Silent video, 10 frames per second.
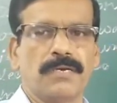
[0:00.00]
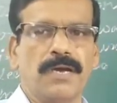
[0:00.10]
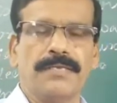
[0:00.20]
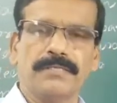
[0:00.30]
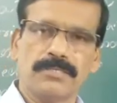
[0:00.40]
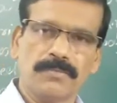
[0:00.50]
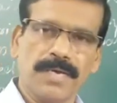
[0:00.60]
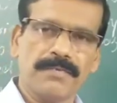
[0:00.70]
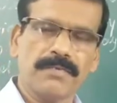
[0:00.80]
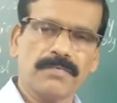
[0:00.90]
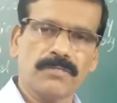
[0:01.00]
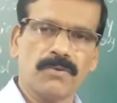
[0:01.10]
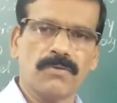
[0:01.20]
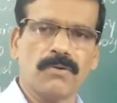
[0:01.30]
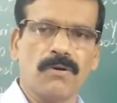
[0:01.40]
And this matter is
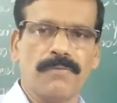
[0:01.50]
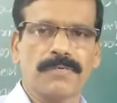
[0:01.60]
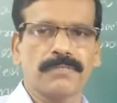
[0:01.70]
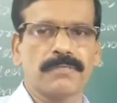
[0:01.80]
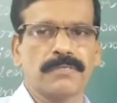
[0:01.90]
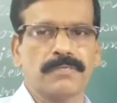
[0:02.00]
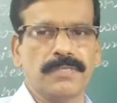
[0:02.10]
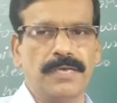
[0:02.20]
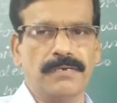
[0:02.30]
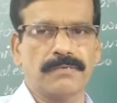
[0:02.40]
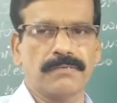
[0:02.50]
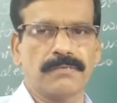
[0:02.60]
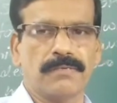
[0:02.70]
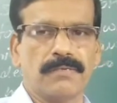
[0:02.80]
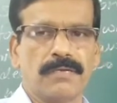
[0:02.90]
not over
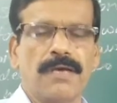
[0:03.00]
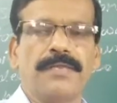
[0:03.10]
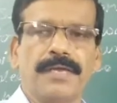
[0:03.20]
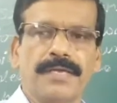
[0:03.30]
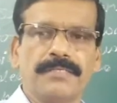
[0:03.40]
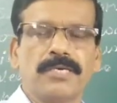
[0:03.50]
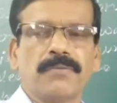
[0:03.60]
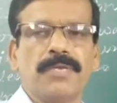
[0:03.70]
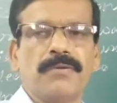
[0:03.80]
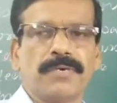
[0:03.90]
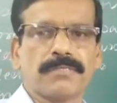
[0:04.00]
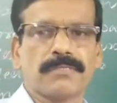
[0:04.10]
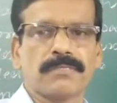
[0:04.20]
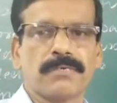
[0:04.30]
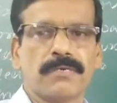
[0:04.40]
there, and again Germany was
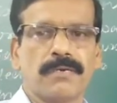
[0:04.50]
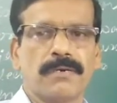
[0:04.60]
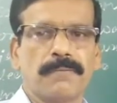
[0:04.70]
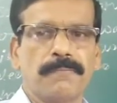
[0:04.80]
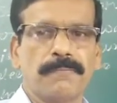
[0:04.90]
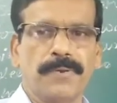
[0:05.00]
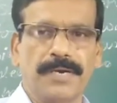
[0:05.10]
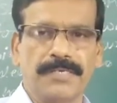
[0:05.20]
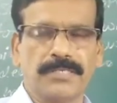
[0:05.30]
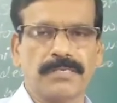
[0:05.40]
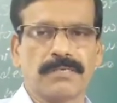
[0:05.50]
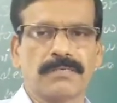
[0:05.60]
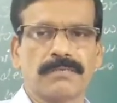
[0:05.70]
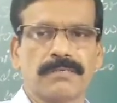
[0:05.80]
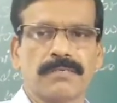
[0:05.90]
punished.
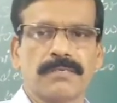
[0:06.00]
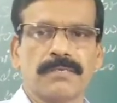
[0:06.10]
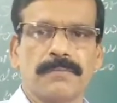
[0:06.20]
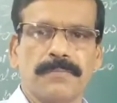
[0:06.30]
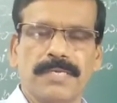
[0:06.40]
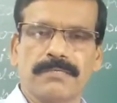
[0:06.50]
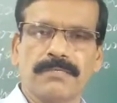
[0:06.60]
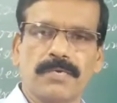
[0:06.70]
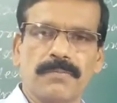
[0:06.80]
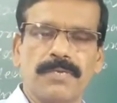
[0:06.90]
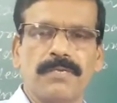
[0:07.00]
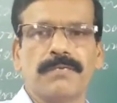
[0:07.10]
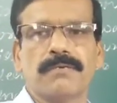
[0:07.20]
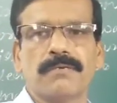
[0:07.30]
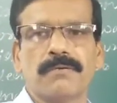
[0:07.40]
Means
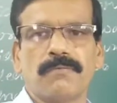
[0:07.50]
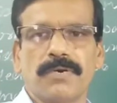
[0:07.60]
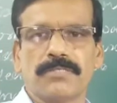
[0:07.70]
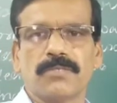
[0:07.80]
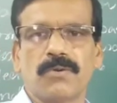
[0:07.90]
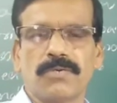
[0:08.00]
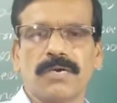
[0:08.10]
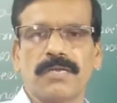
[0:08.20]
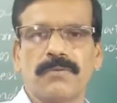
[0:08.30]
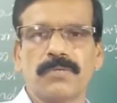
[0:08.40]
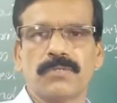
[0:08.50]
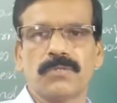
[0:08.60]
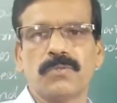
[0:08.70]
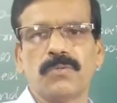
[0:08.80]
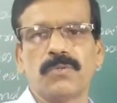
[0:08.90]
Germany was not allowed
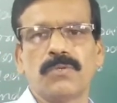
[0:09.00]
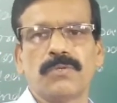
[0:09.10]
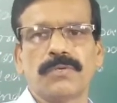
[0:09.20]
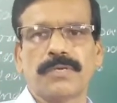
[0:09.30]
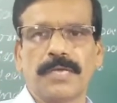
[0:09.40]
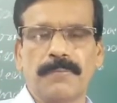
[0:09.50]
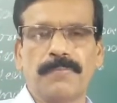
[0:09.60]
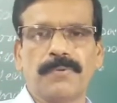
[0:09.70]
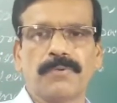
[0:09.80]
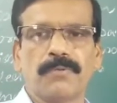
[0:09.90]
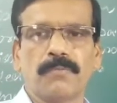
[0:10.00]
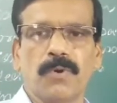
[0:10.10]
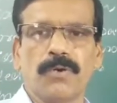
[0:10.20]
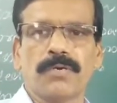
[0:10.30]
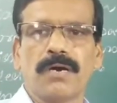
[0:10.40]
to keep
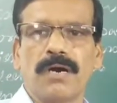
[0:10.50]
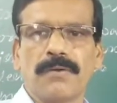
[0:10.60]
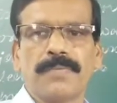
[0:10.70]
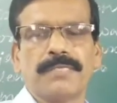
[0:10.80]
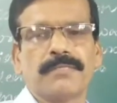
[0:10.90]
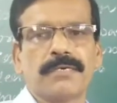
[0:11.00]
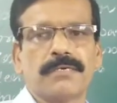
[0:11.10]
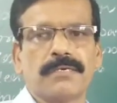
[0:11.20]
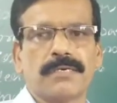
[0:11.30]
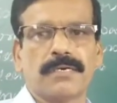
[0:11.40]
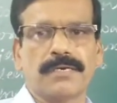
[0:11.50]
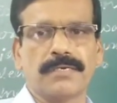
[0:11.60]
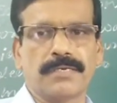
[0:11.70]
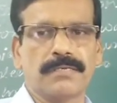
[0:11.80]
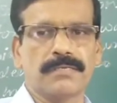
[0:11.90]
more army in the
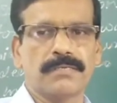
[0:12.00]
country.